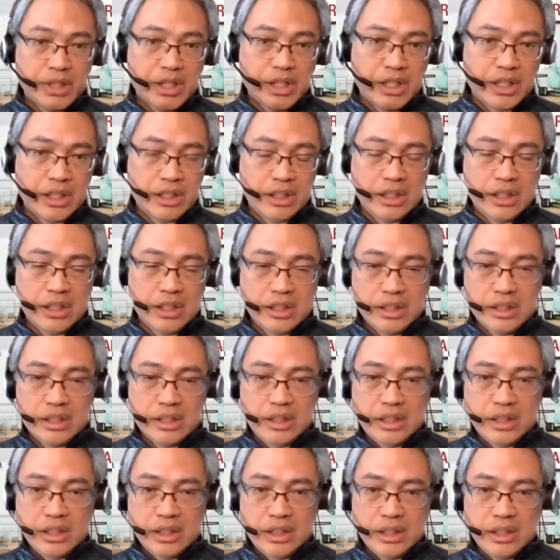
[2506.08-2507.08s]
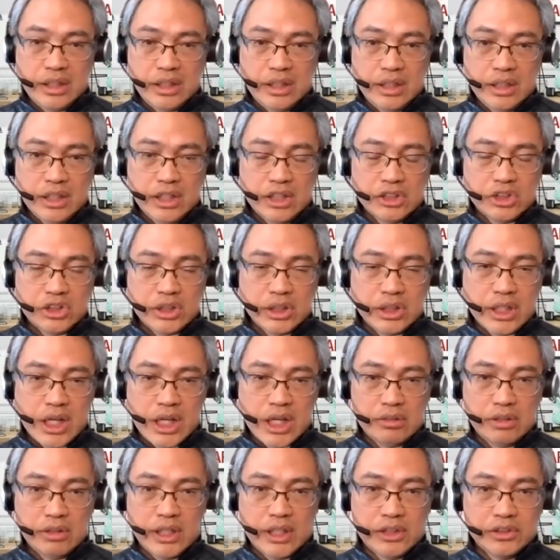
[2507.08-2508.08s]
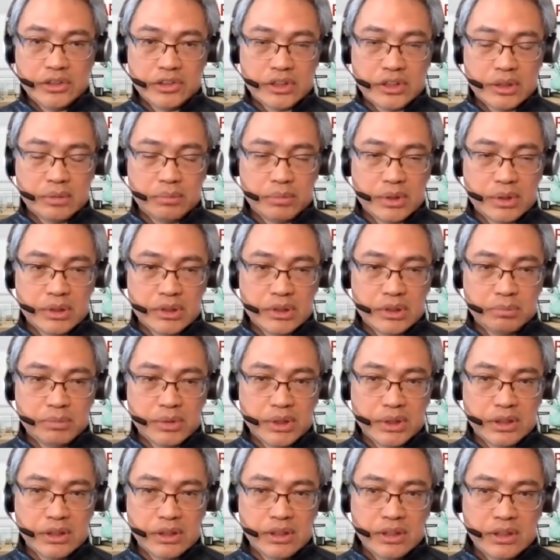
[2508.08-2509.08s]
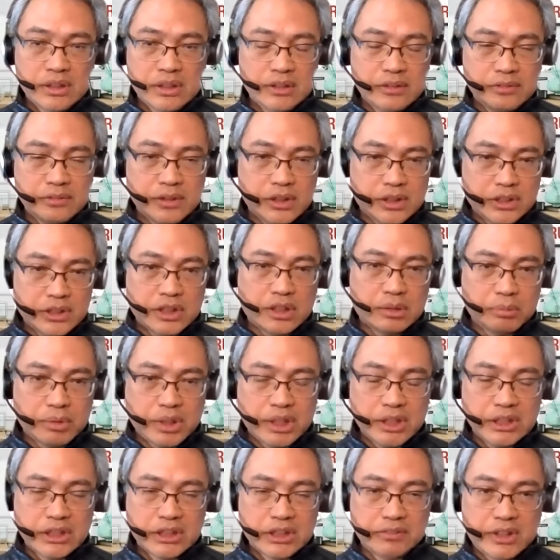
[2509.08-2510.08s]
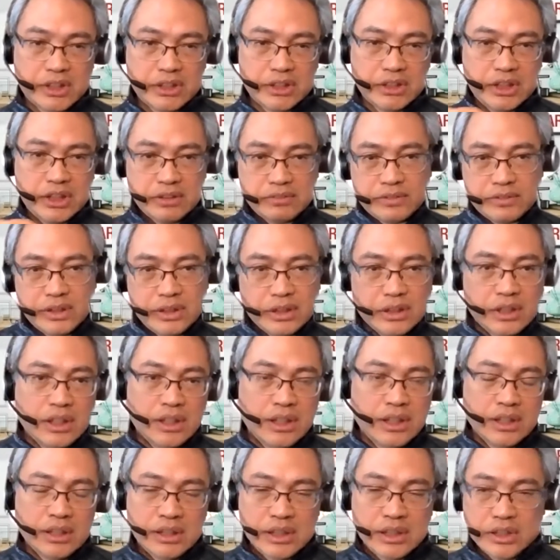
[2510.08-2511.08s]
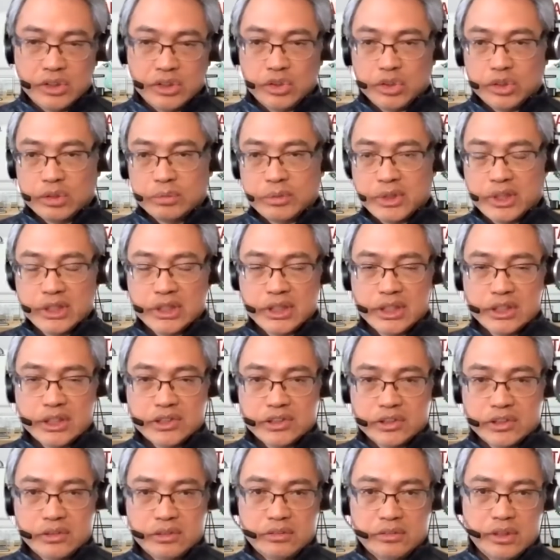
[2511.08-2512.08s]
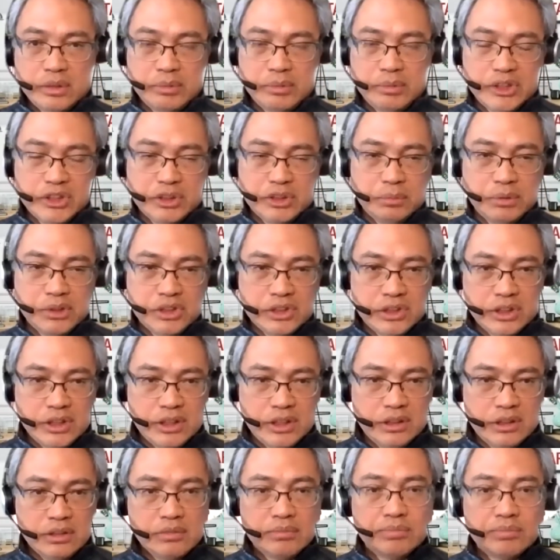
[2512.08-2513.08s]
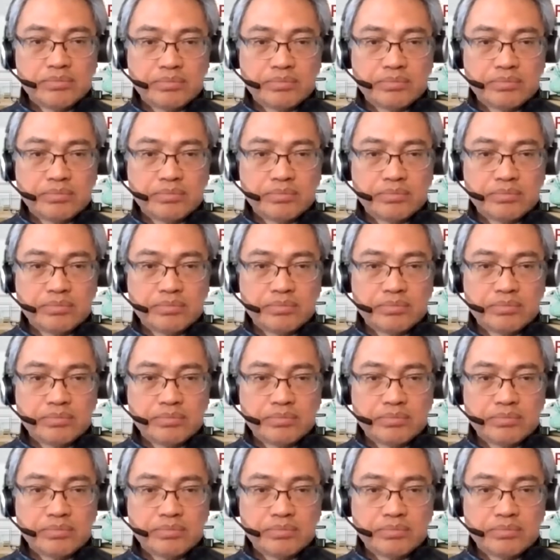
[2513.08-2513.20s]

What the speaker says: in the Chicagoland suburbs. But of course, our market's very different than your market. So it remains to be seen.